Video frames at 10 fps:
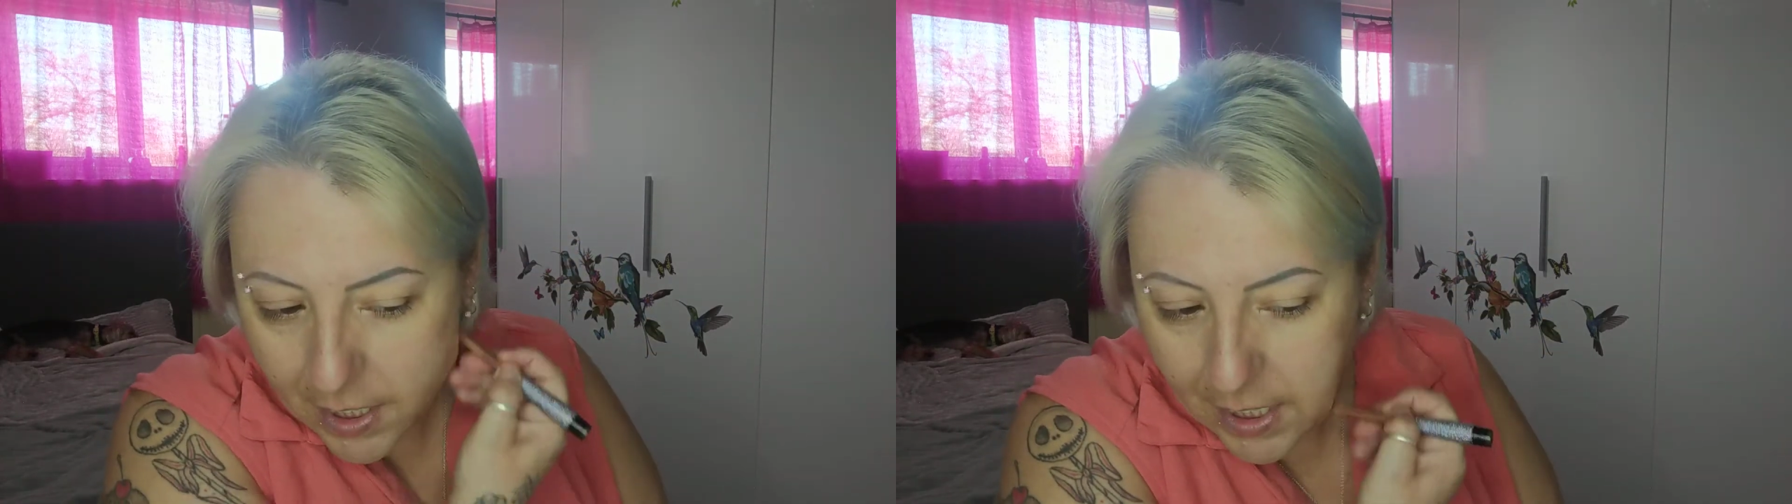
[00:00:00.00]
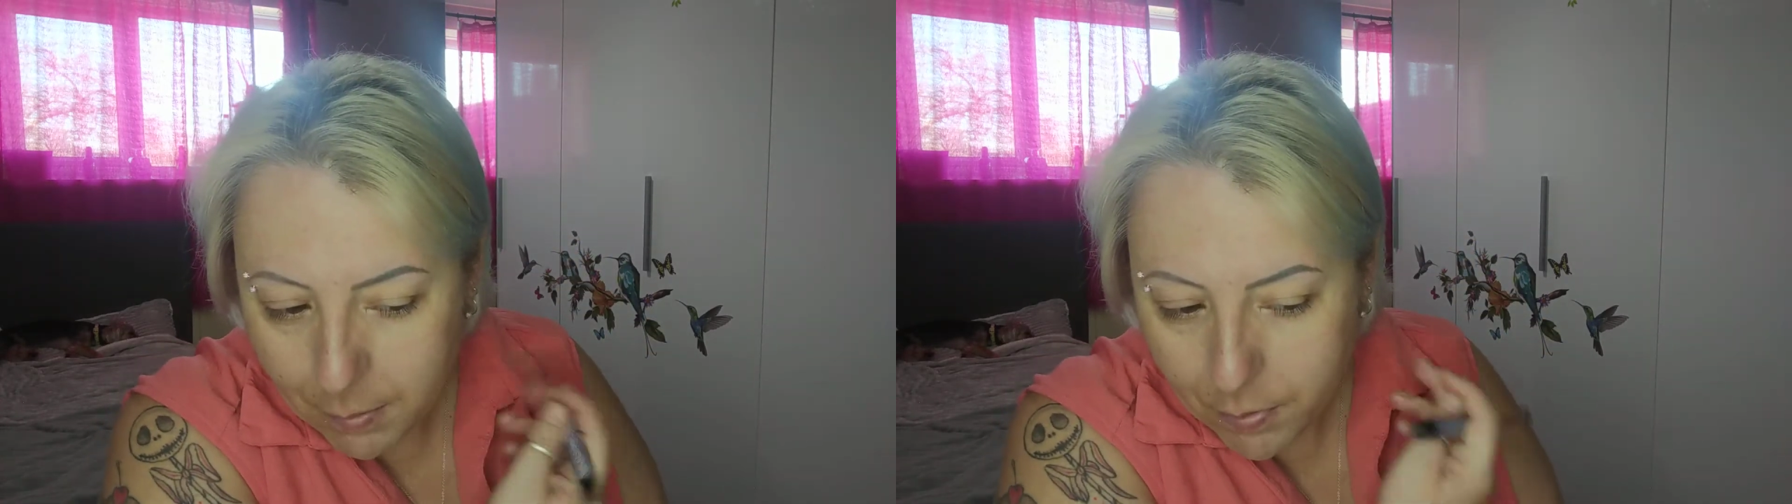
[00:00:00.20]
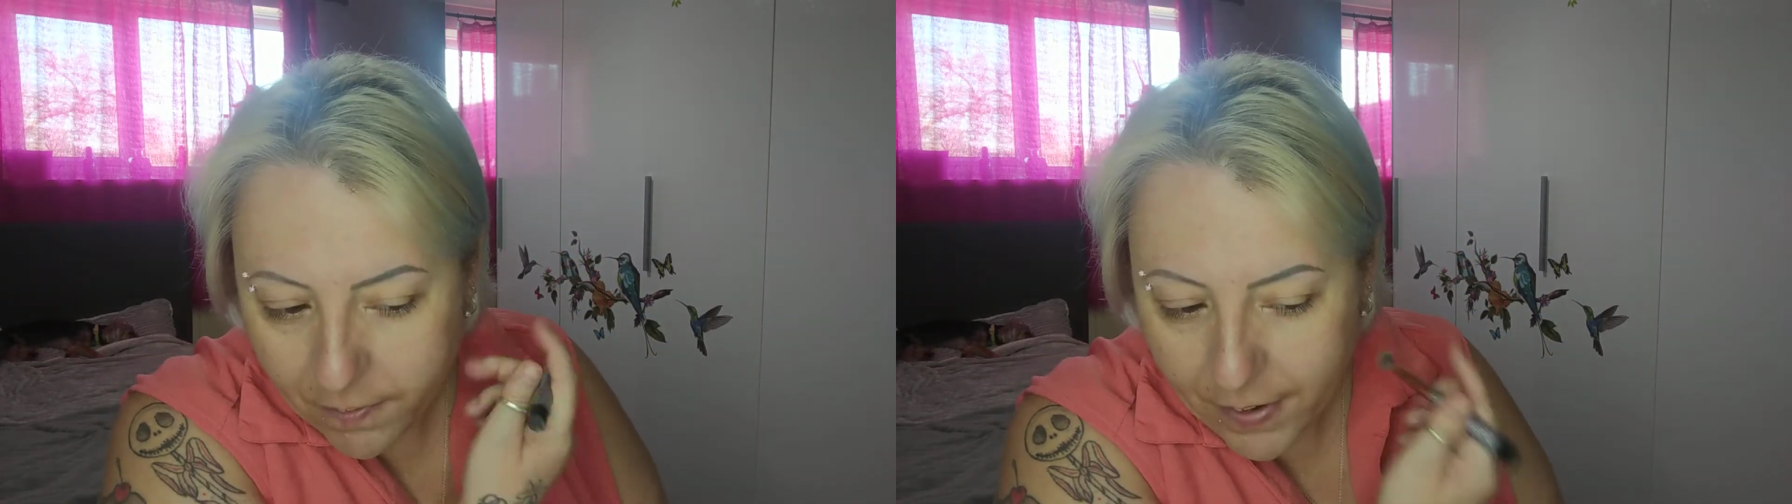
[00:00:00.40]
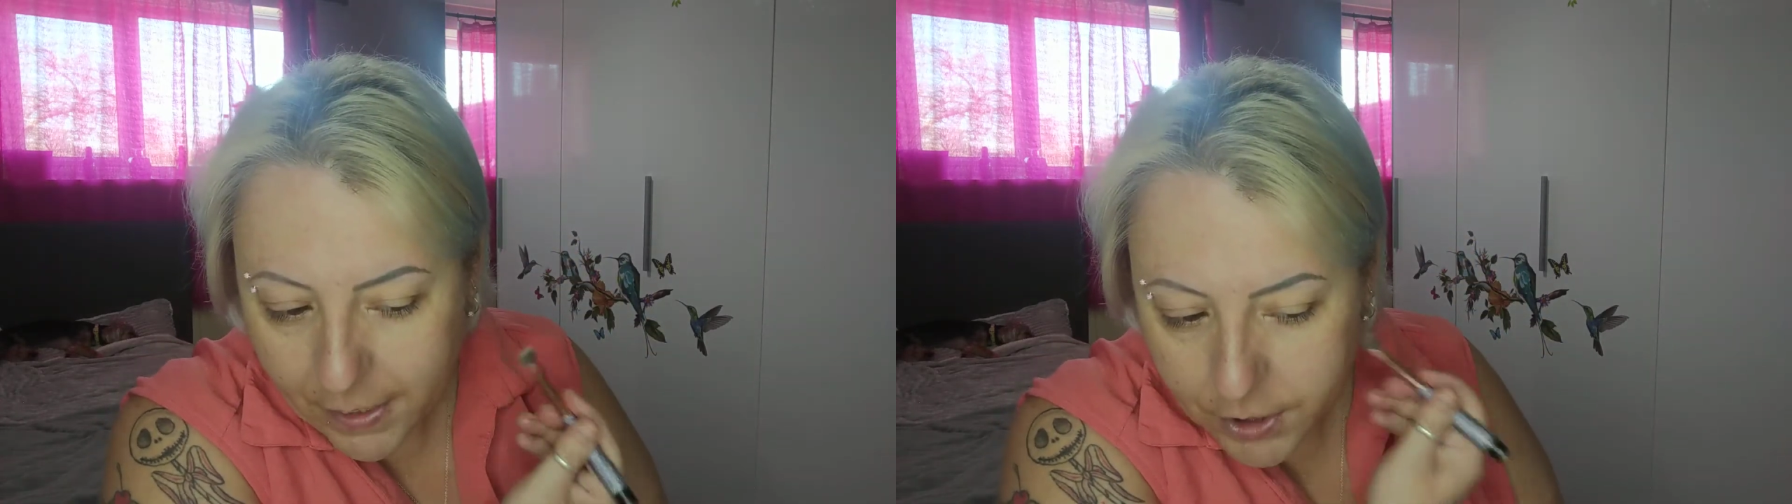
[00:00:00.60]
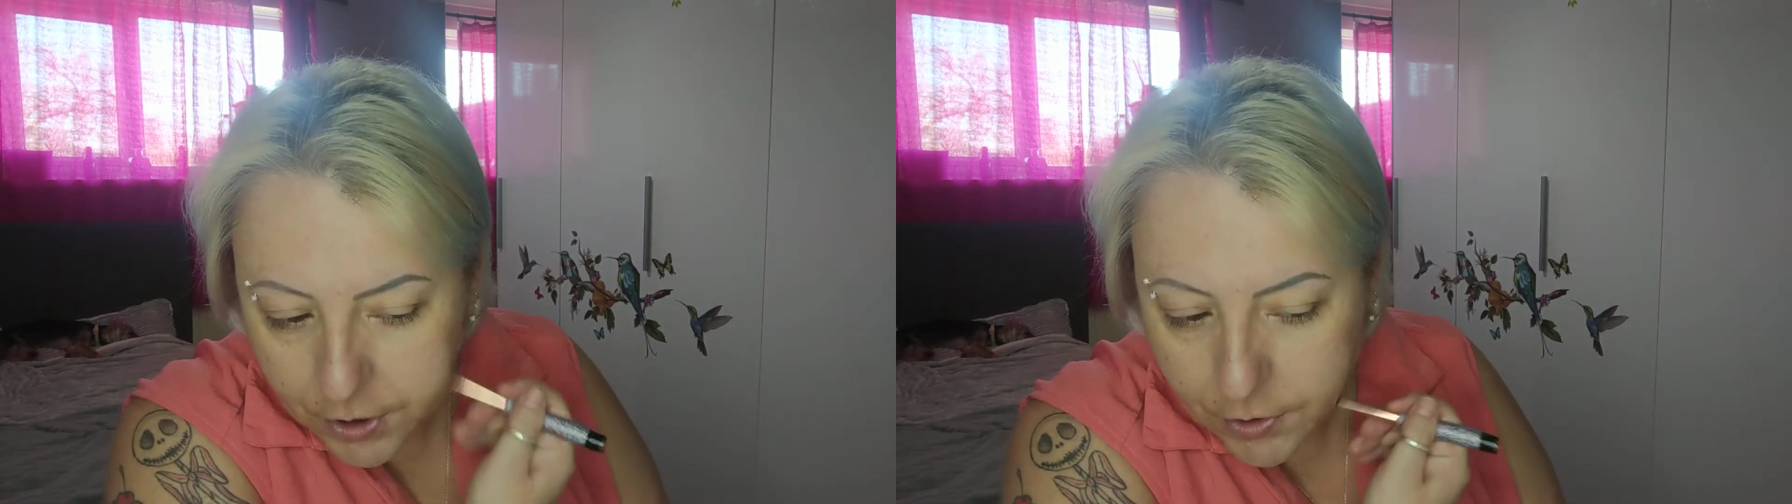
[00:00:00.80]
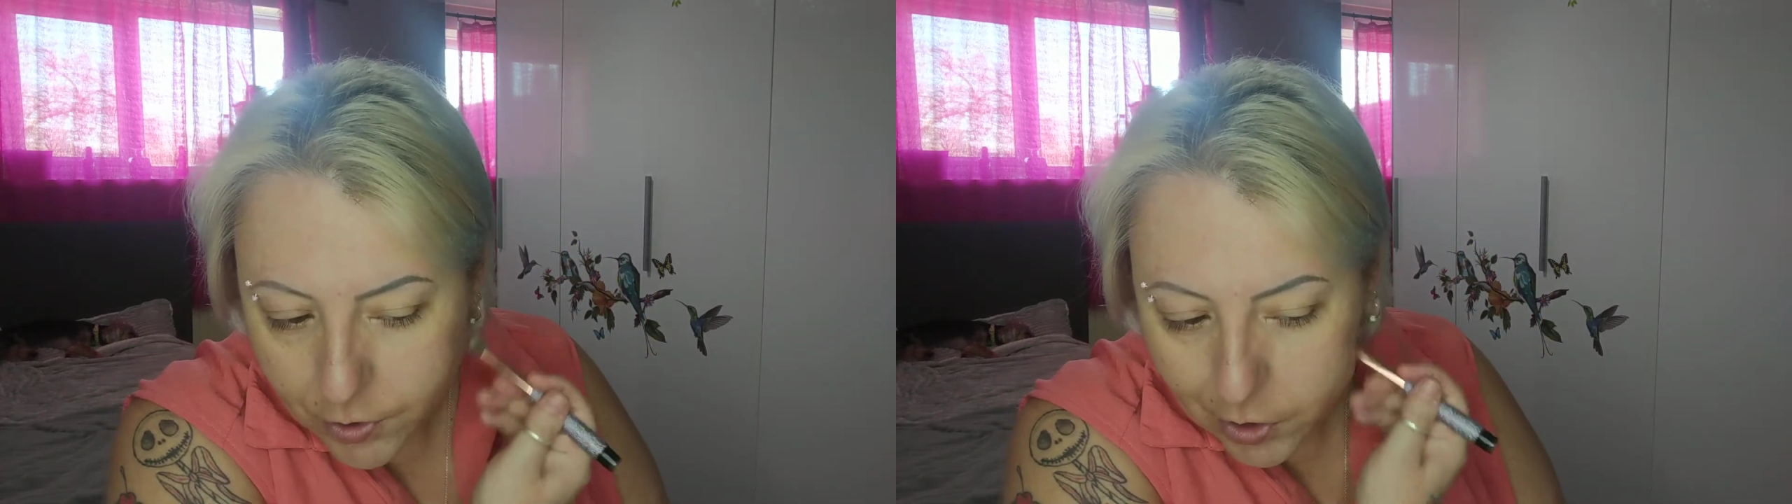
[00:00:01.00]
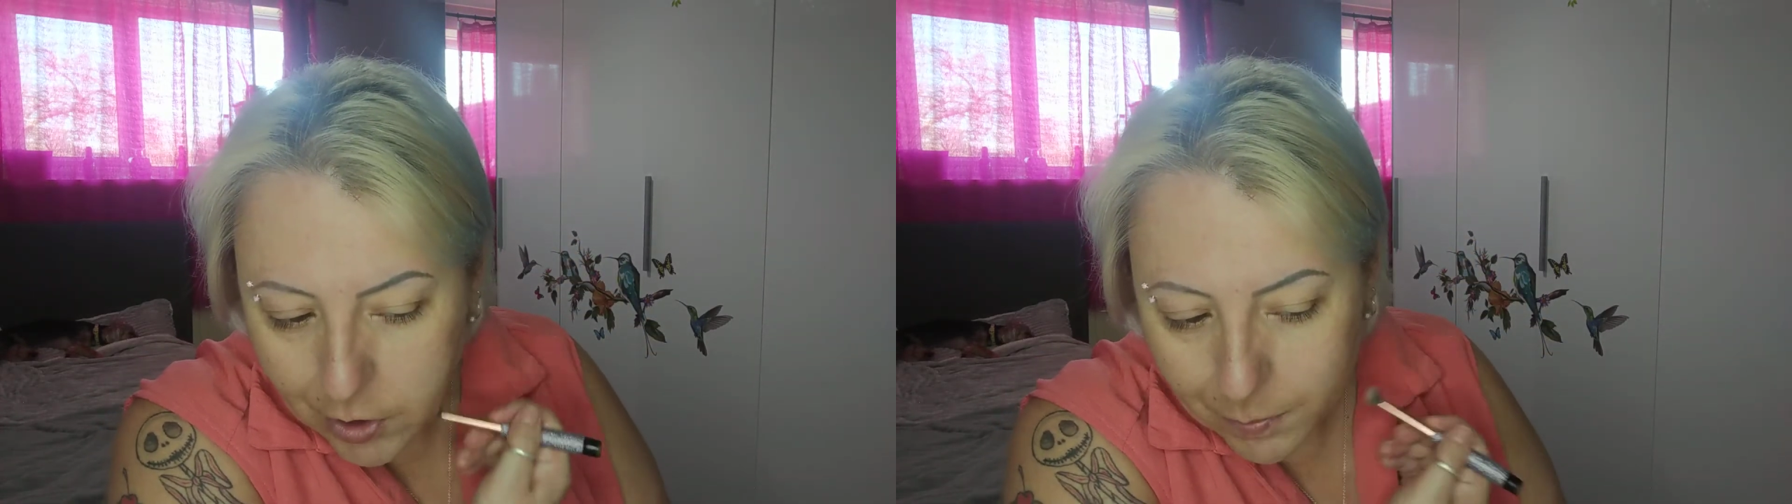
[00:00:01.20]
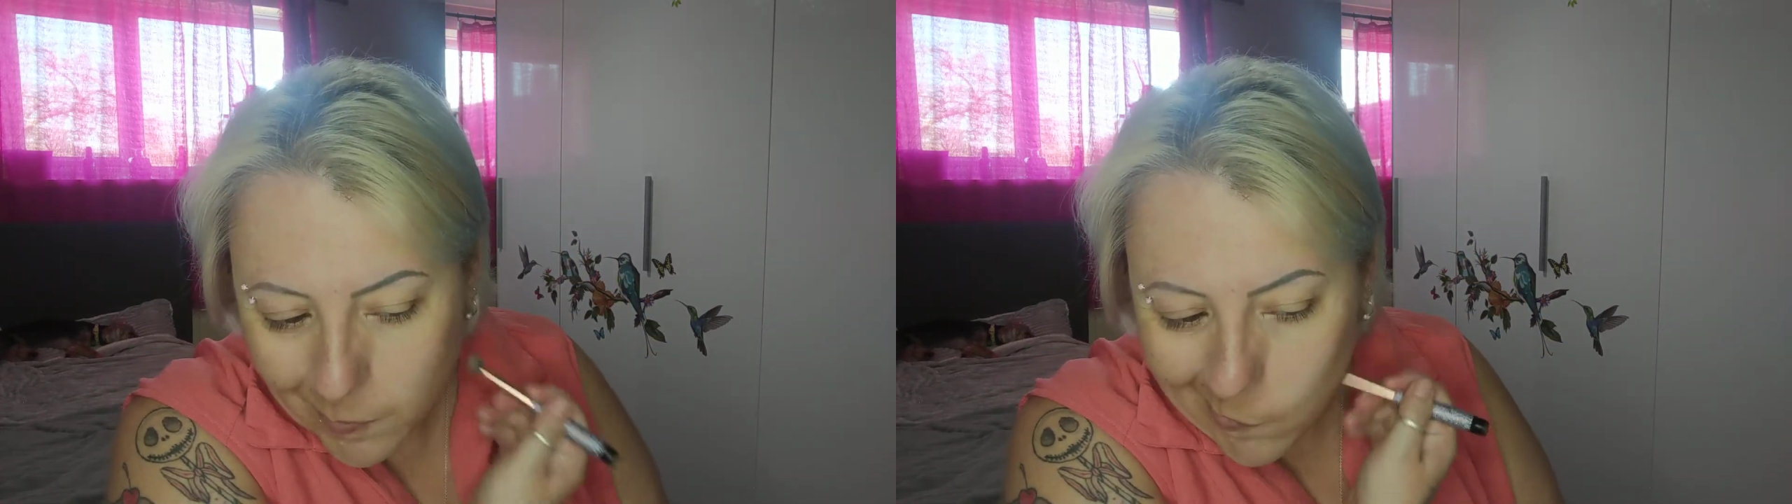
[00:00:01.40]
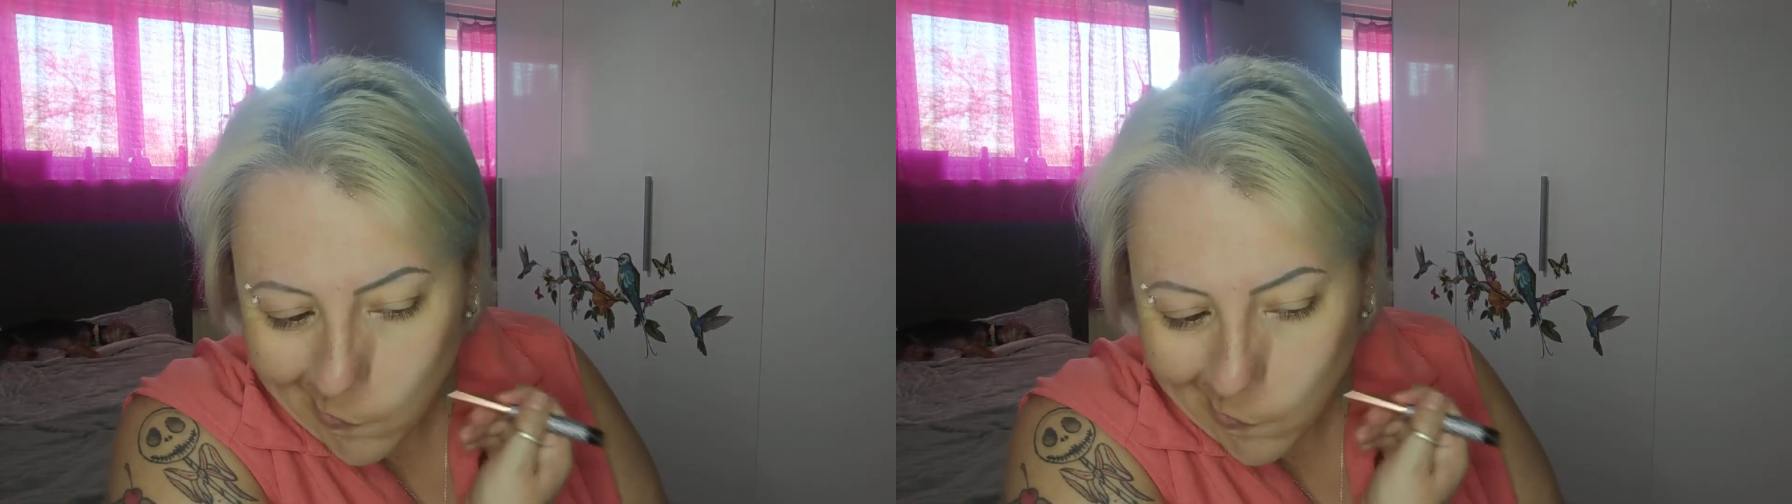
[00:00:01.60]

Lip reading: imperfections up.